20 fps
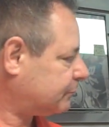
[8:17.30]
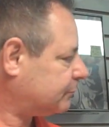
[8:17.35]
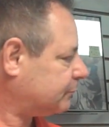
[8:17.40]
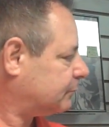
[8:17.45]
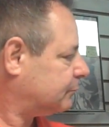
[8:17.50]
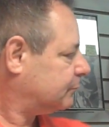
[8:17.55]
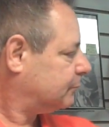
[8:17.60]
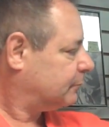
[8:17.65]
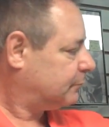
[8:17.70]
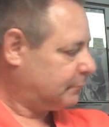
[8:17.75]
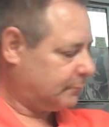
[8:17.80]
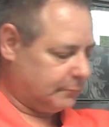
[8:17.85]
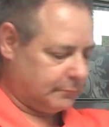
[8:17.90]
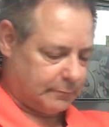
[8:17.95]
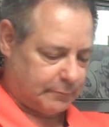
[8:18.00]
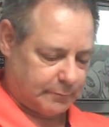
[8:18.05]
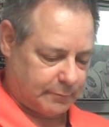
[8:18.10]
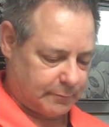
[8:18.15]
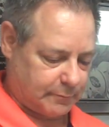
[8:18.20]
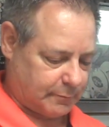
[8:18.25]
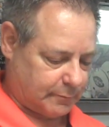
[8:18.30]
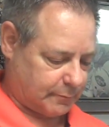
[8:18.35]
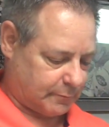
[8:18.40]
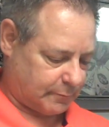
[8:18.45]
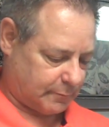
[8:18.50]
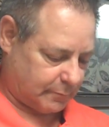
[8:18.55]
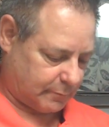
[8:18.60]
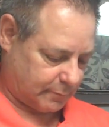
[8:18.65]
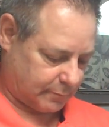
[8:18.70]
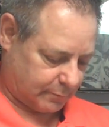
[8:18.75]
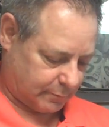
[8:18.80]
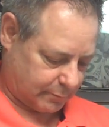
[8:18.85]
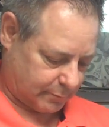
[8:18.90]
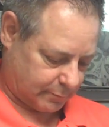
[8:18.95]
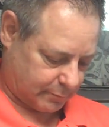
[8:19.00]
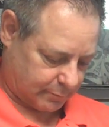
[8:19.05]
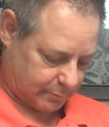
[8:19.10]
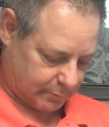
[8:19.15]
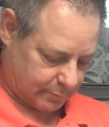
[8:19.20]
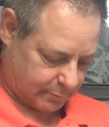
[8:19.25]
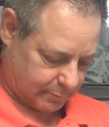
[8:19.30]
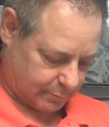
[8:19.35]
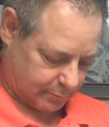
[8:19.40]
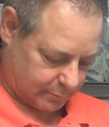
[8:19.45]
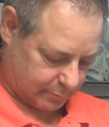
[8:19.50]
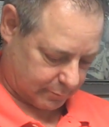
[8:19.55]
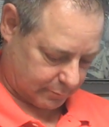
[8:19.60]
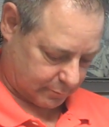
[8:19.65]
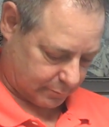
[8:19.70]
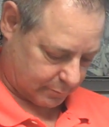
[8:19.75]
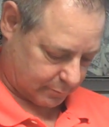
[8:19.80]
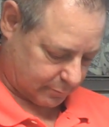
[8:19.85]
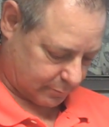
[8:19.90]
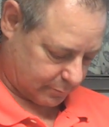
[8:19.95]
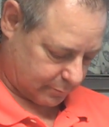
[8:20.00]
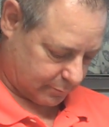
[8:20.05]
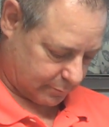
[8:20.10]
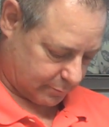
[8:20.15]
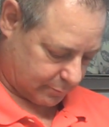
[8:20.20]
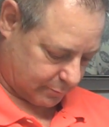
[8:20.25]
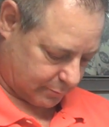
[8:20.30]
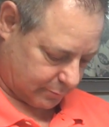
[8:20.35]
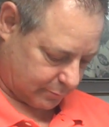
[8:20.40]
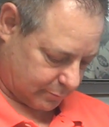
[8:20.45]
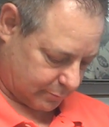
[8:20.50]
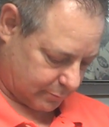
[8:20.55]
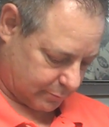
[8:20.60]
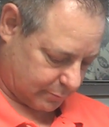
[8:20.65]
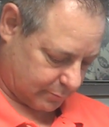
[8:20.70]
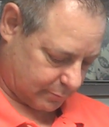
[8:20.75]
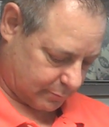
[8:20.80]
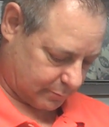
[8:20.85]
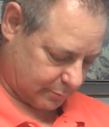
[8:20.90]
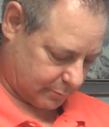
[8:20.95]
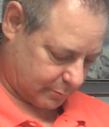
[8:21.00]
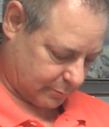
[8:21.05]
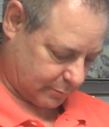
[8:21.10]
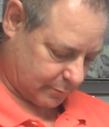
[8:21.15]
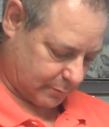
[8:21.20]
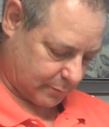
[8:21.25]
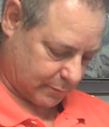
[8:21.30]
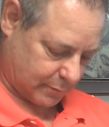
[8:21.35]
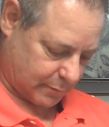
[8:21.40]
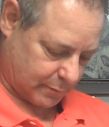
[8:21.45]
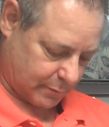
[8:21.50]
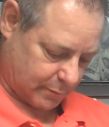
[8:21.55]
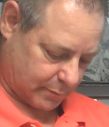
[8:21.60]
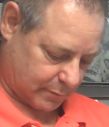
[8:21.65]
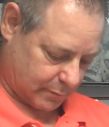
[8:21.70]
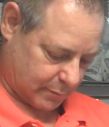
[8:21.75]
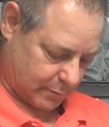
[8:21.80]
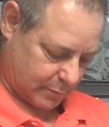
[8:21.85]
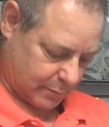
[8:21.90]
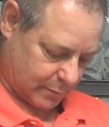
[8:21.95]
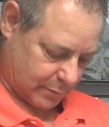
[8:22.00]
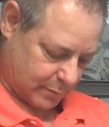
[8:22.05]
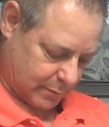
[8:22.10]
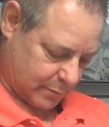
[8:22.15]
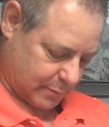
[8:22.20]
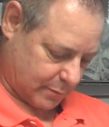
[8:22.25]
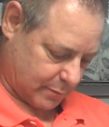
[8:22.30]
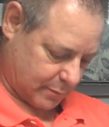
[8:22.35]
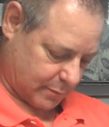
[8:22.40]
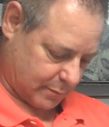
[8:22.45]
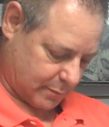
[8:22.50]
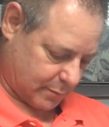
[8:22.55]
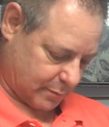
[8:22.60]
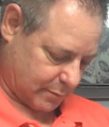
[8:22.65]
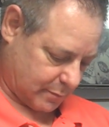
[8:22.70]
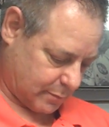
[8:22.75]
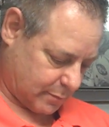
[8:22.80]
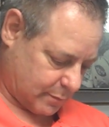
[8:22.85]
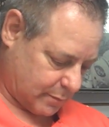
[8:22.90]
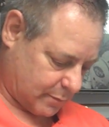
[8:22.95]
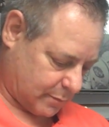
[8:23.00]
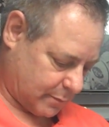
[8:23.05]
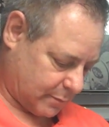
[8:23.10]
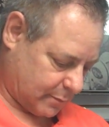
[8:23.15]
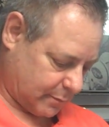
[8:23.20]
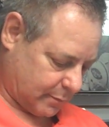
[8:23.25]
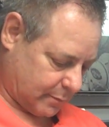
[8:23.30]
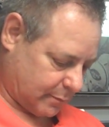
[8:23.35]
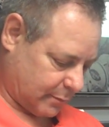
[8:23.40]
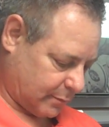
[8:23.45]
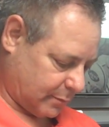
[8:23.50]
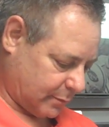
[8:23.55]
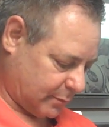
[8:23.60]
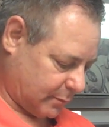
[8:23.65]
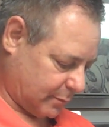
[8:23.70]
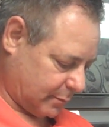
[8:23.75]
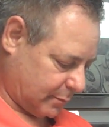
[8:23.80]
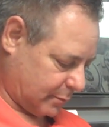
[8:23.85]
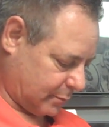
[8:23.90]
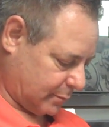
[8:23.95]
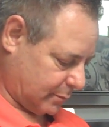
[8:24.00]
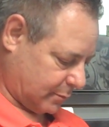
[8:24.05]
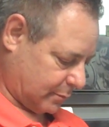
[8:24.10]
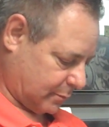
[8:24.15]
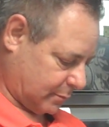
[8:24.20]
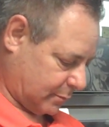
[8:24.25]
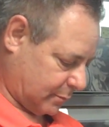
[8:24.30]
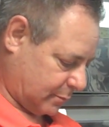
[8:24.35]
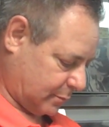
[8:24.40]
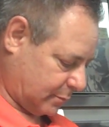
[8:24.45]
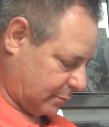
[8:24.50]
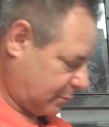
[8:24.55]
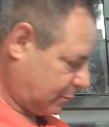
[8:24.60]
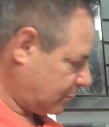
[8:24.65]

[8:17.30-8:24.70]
[no speech]